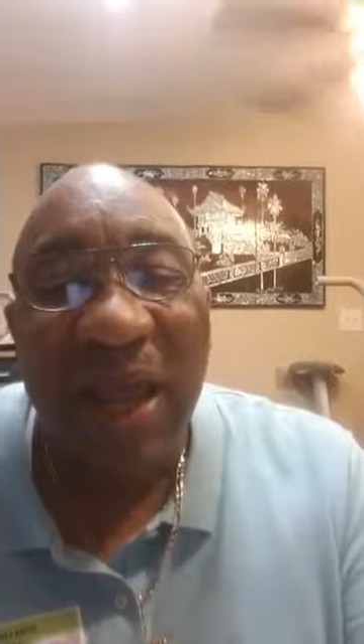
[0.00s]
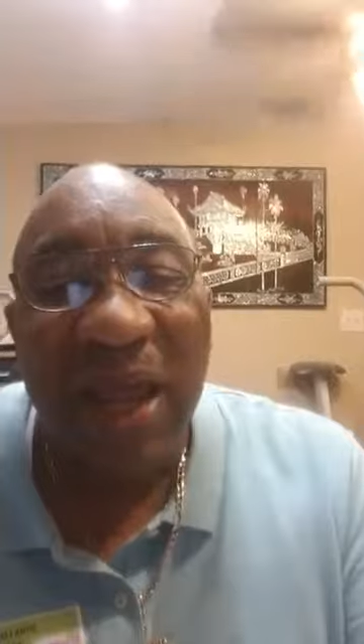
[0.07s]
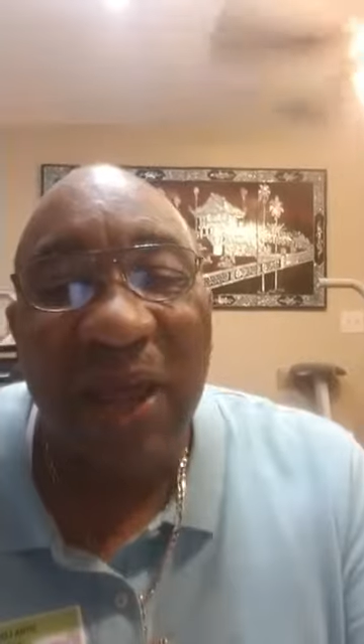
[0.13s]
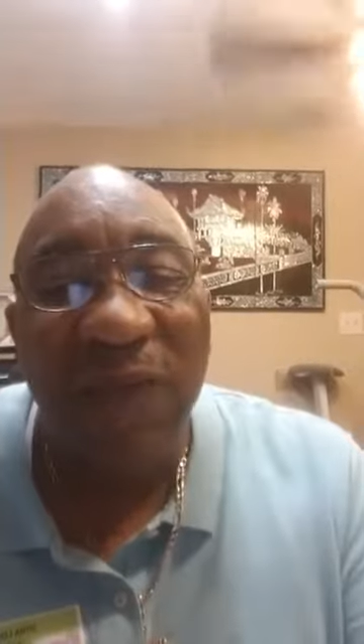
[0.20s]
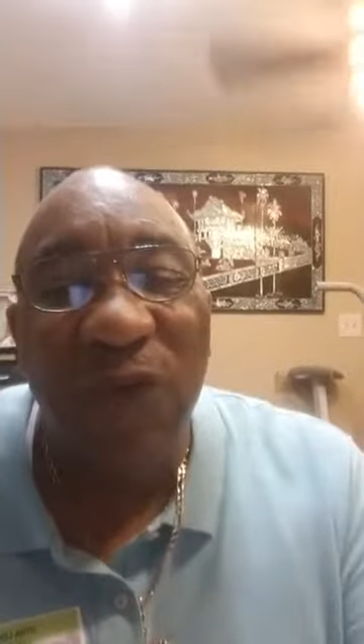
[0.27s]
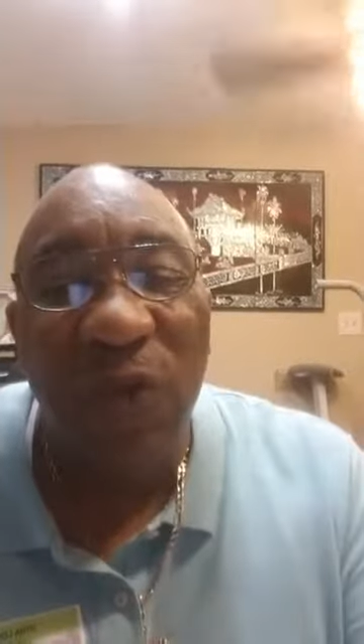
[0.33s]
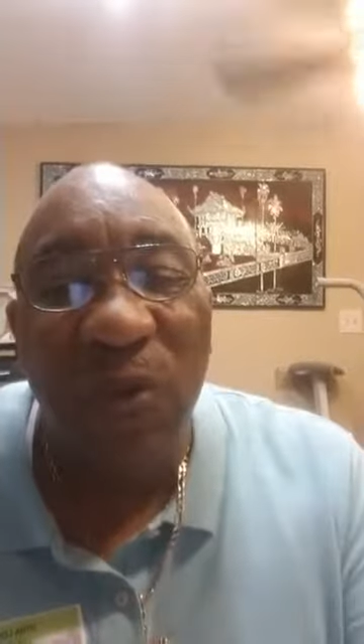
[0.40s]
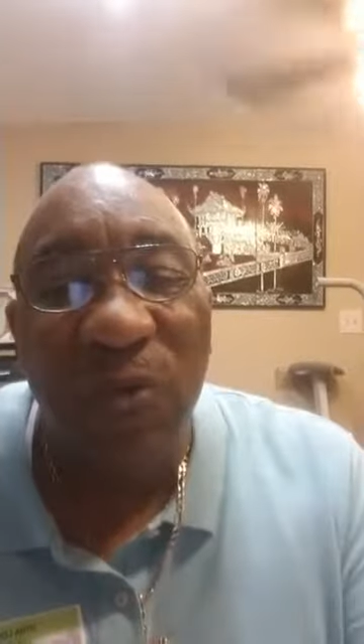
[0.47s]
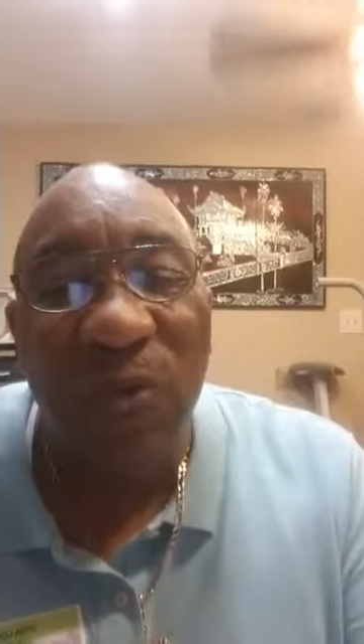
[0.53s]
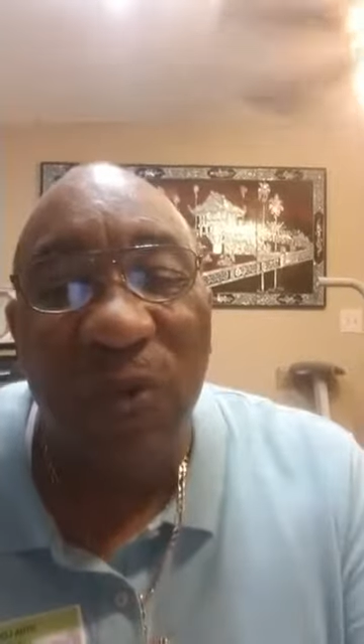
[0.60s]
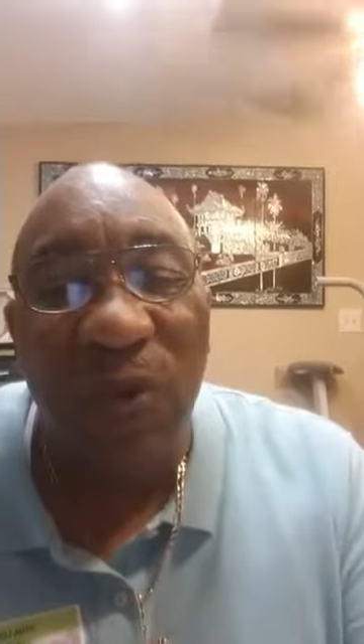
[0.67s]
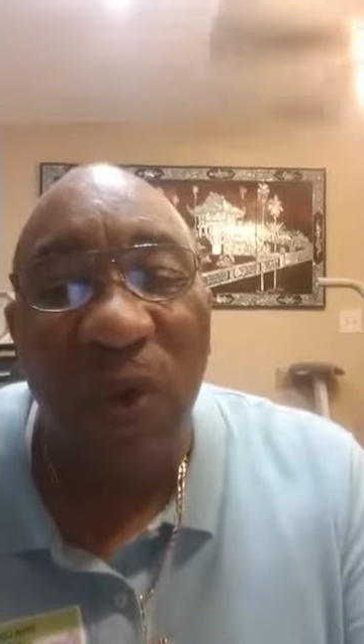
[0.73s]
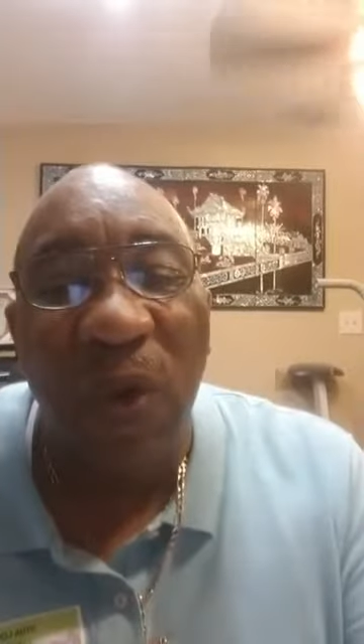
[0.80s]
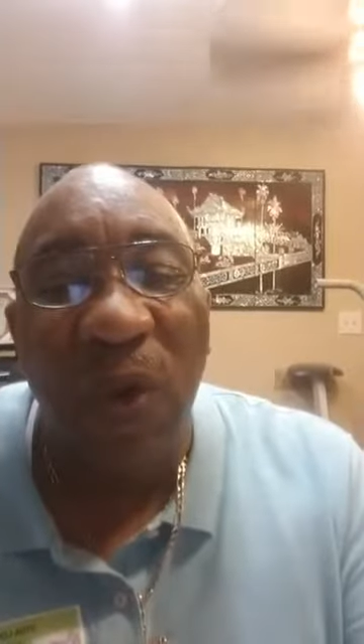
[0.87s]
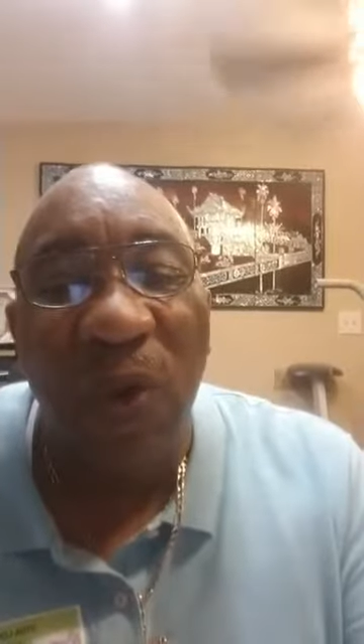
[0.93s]
if you've
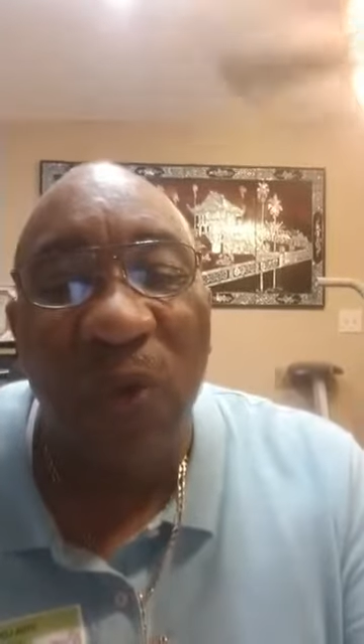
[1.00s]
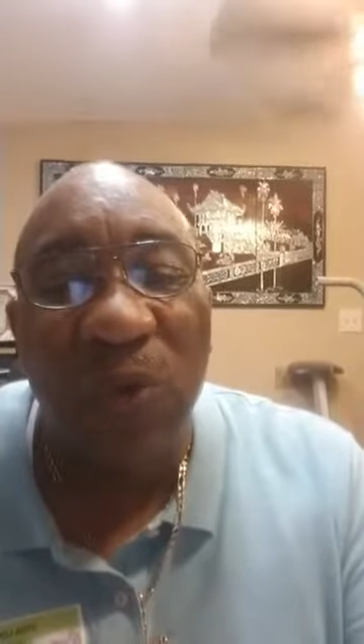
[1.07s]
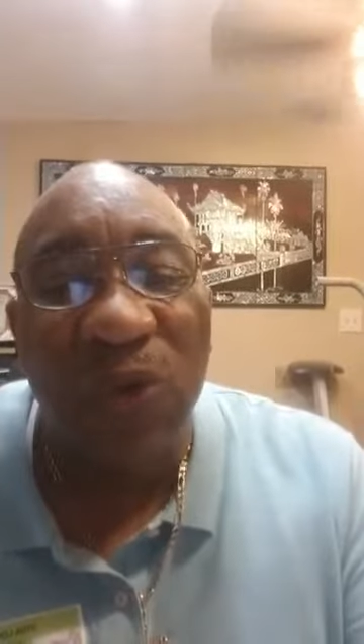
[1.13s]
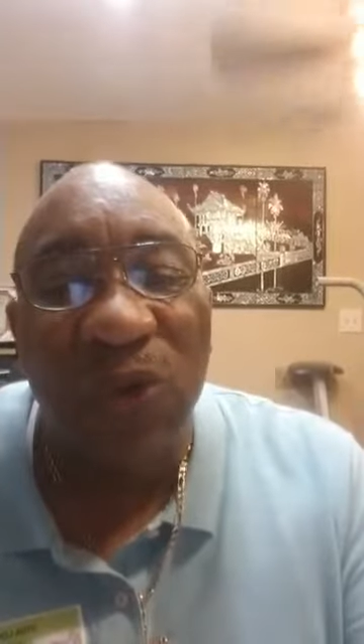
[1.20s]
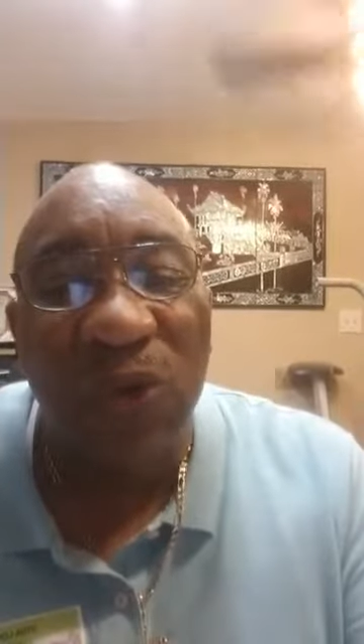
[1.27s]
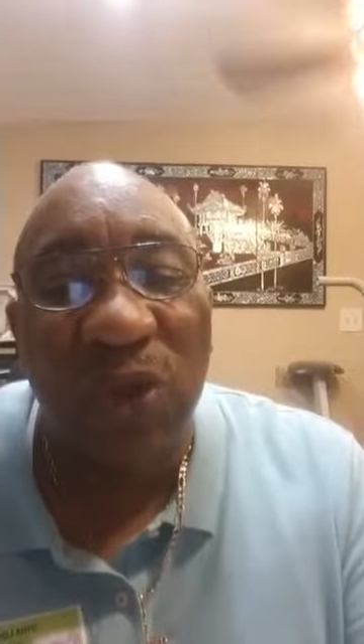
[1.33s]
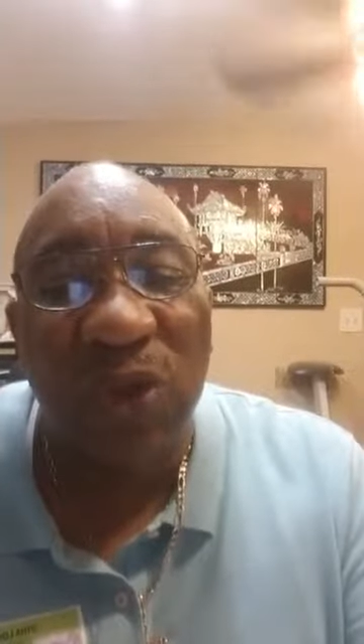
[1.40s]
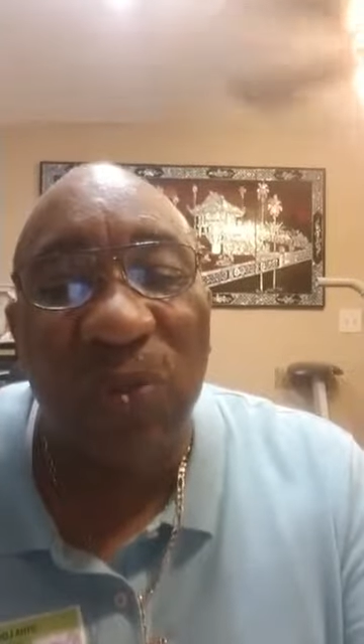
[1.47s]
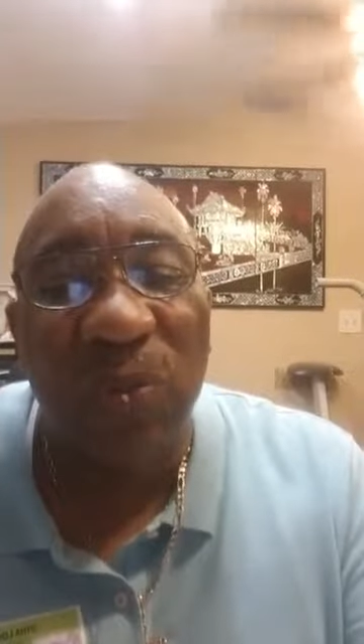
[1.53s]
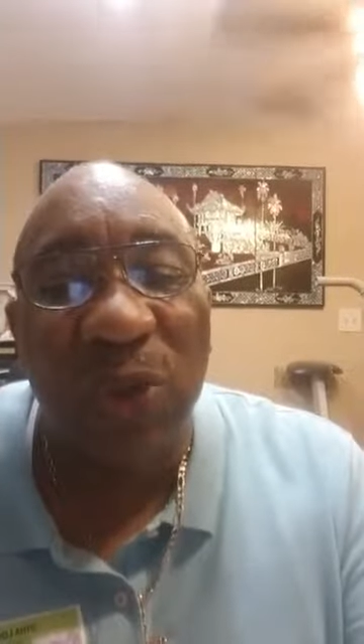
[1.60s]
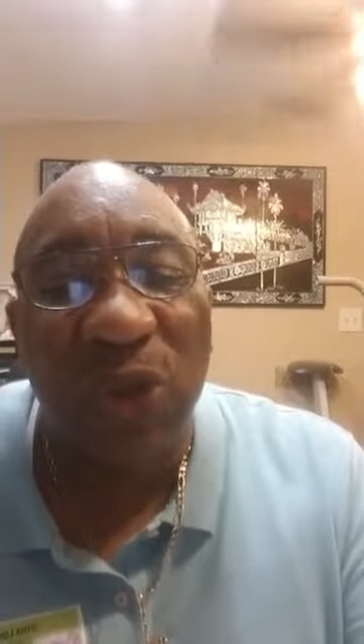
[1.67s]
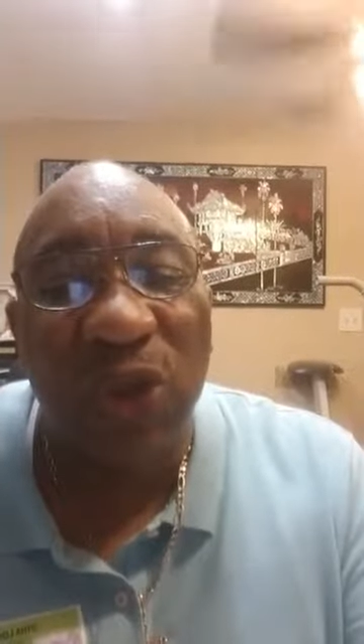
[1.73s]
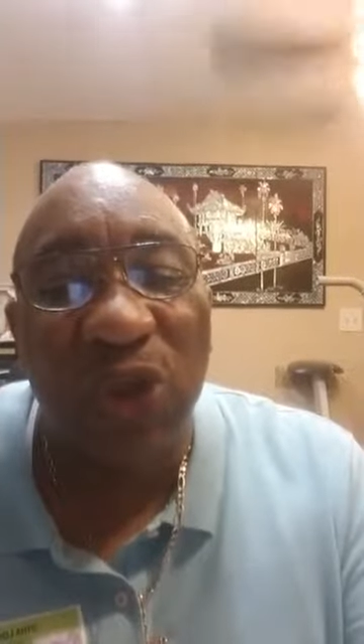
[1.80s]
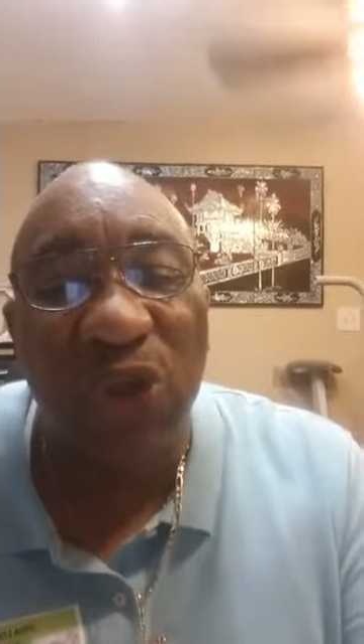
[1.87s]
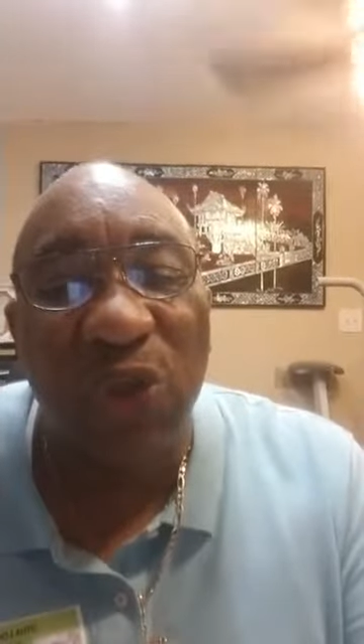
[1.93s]
grown to a
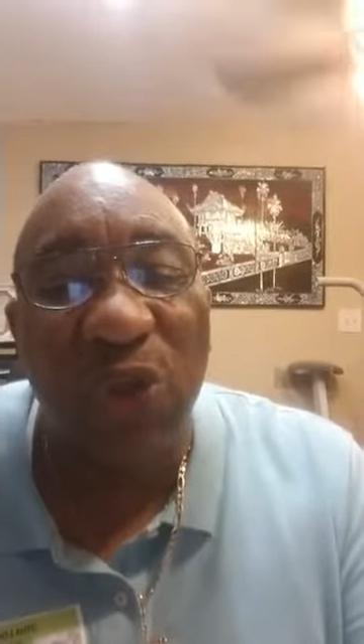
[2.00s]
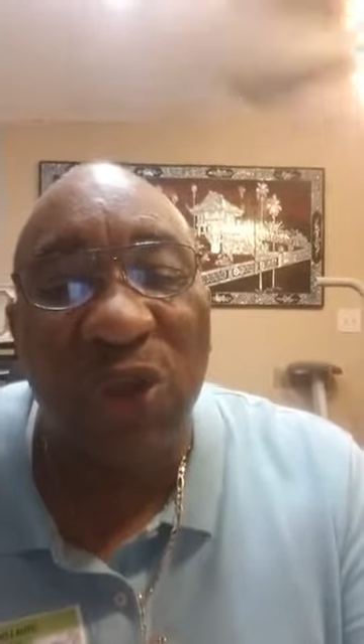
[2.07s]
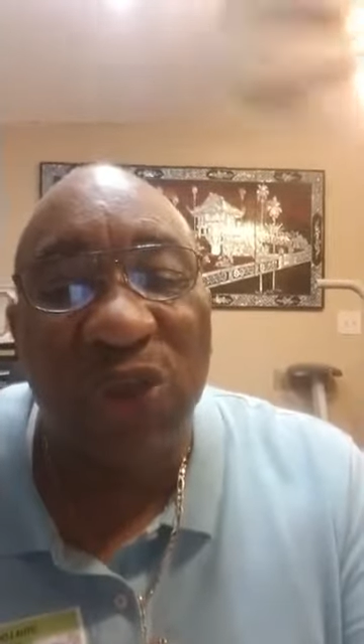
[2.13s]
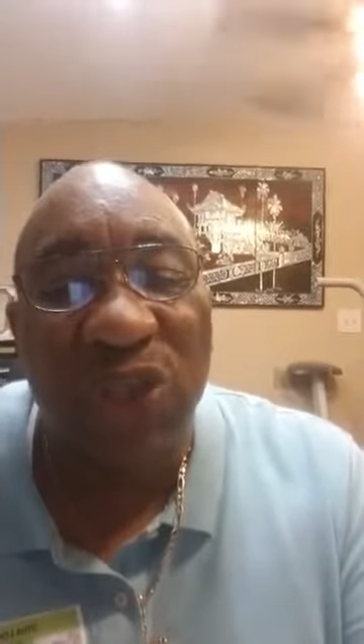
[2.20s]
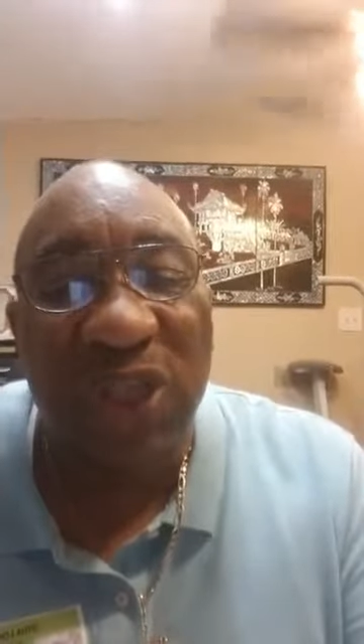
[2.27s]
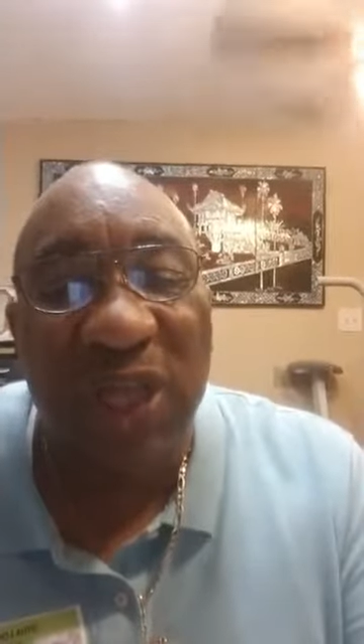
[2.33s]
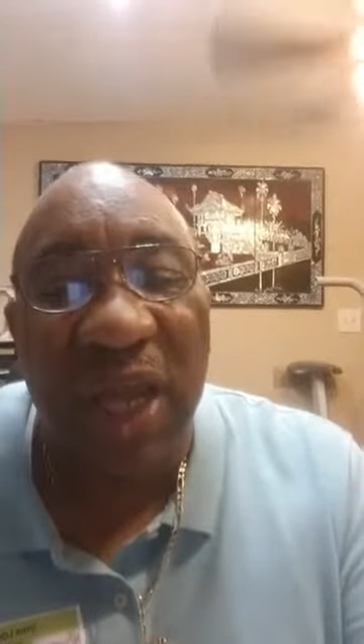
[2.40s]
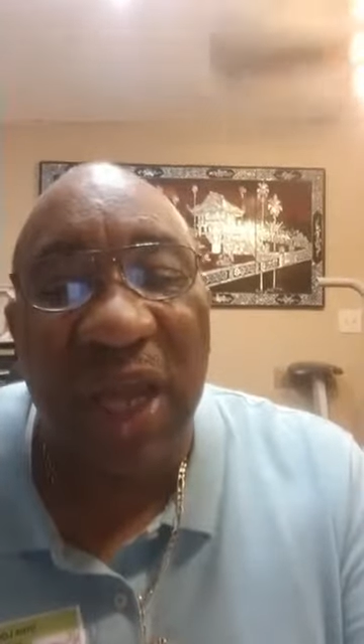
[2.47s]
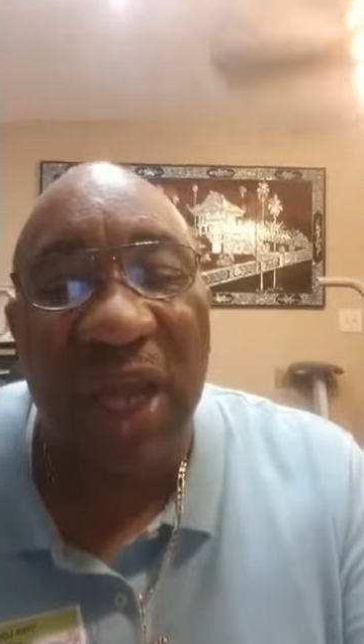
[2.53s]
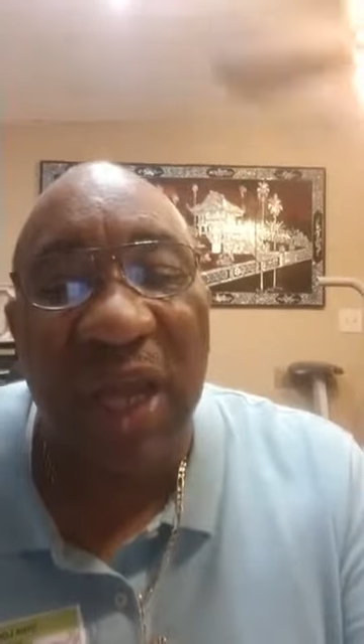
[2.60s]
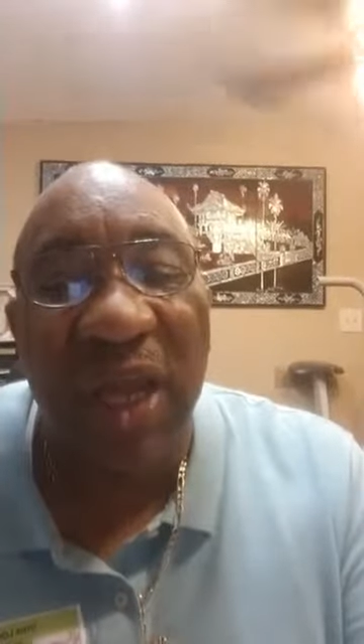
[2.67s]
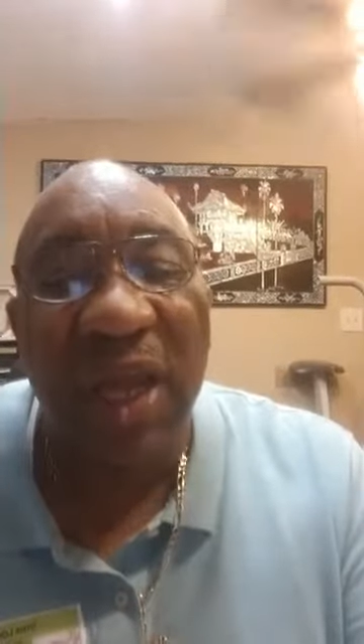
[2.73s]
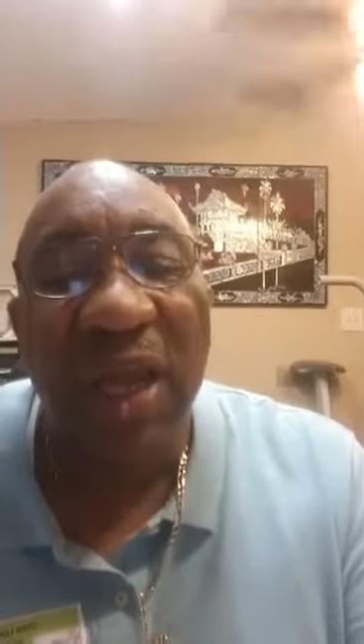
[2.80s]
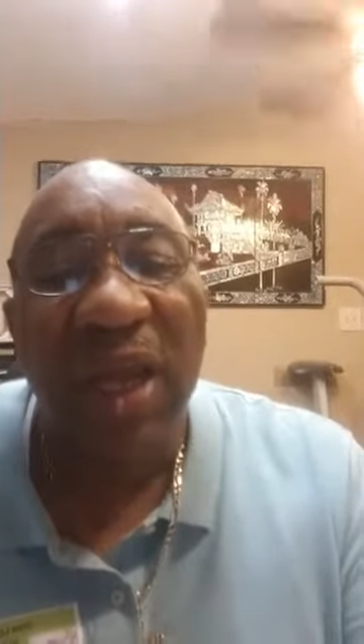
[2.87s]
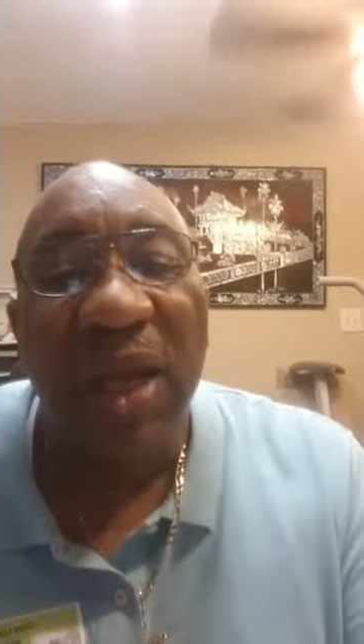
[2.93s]
mature
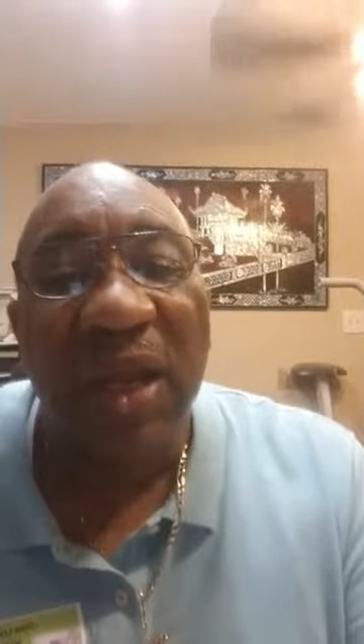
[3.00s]
state,